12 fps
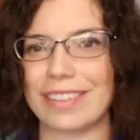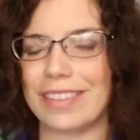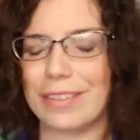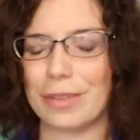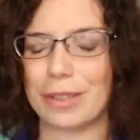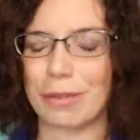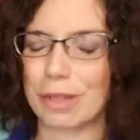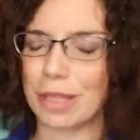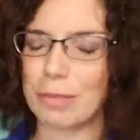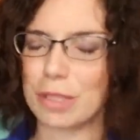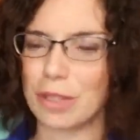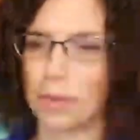those little
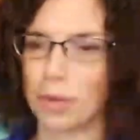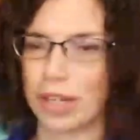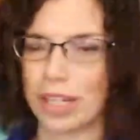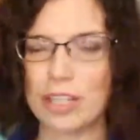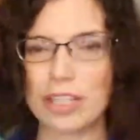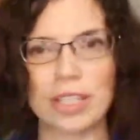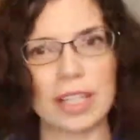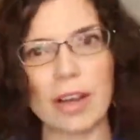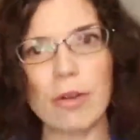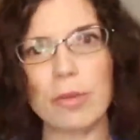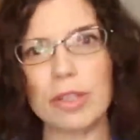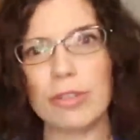clips don't work. And she's like,
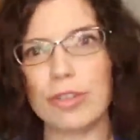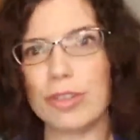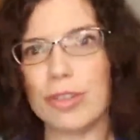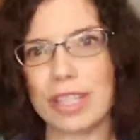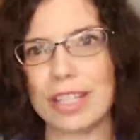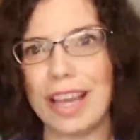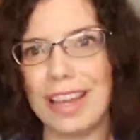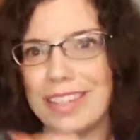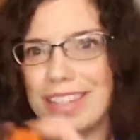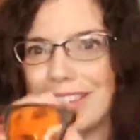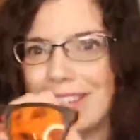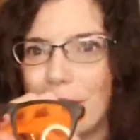oh, well, you should use the
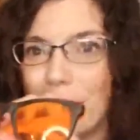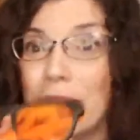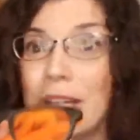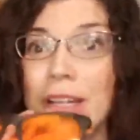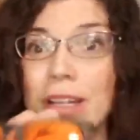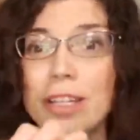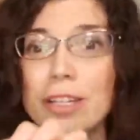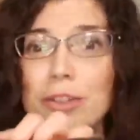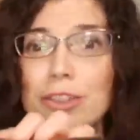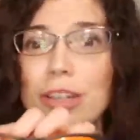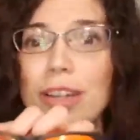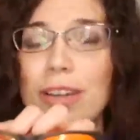glasses. So huge
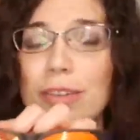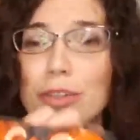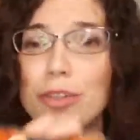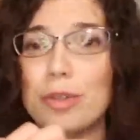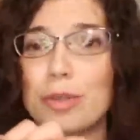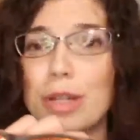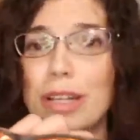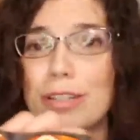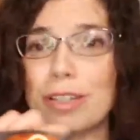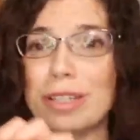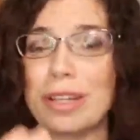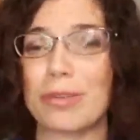shout out to
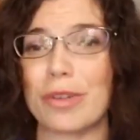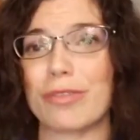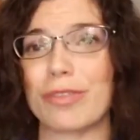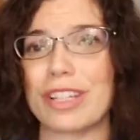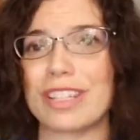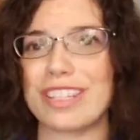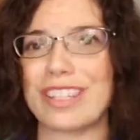Jessica over at Fritz.